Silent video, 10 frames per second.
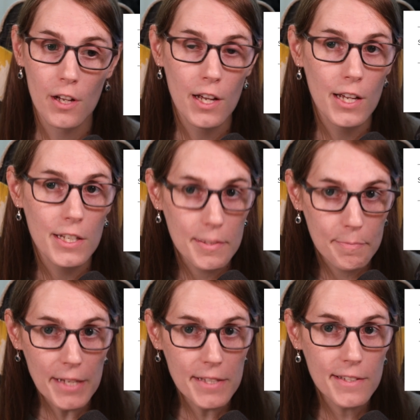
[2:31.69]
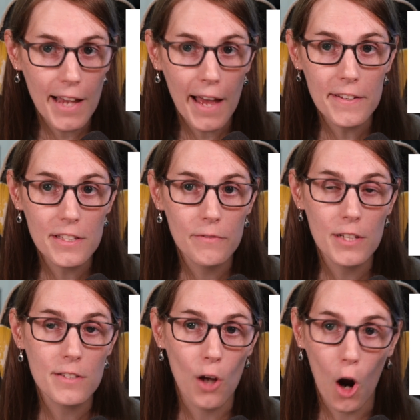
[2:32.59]
Spaces at these events
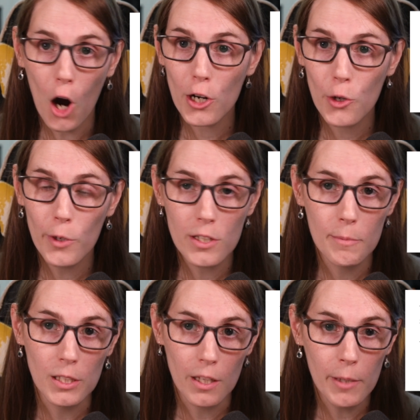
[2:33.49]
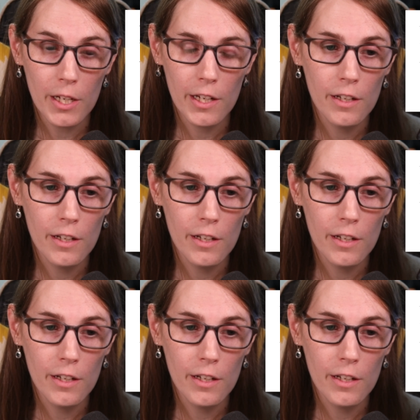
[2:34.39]
are going to be limited.